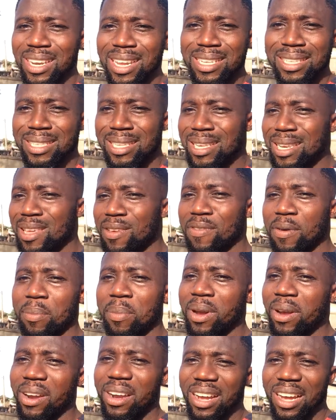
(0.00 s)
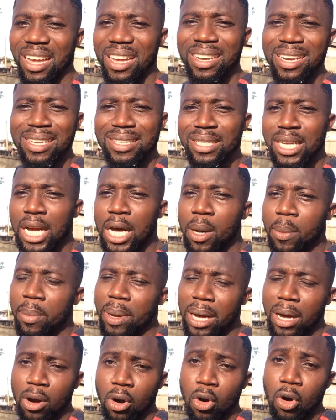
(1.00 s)
Let's leave America and let's come
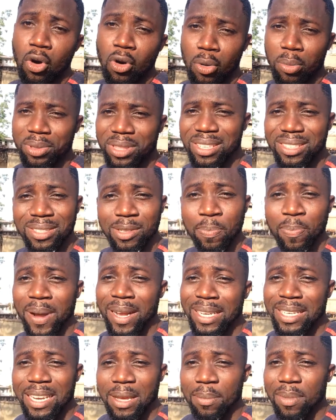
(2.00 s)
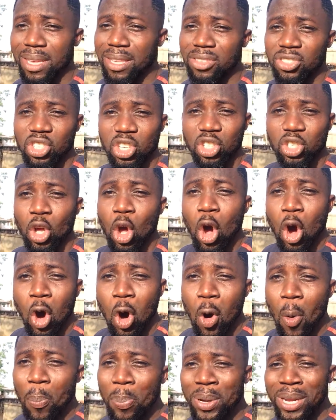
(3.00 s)
back home. This pandemic is just
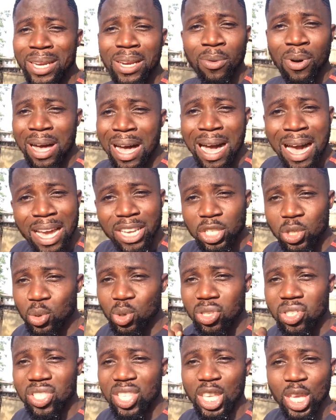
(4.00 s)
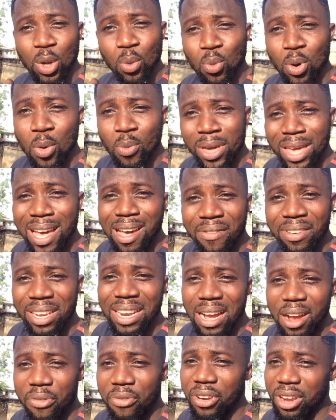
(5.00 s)
opening our eyes to see what we have in
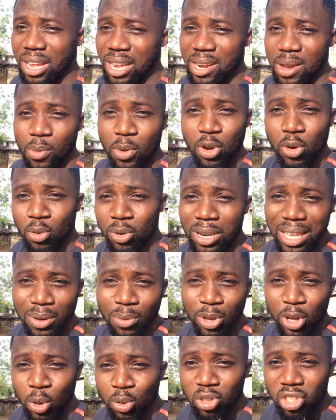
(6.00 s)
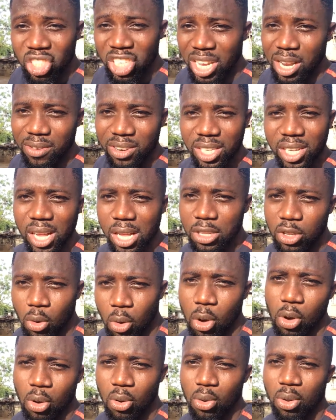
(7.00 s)
Africa that we don't we don't cherish at
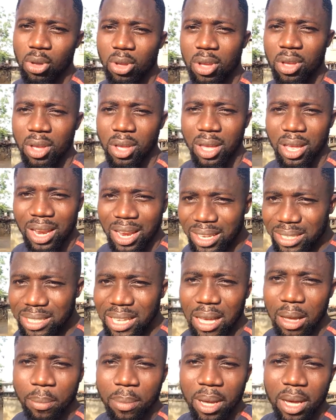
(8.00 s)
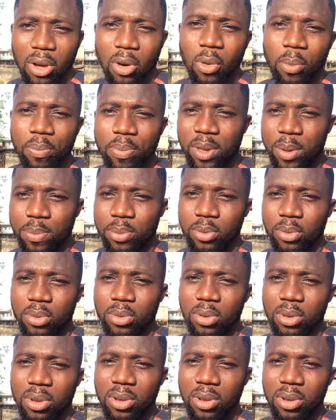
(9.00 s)
all. Let's come back home, people.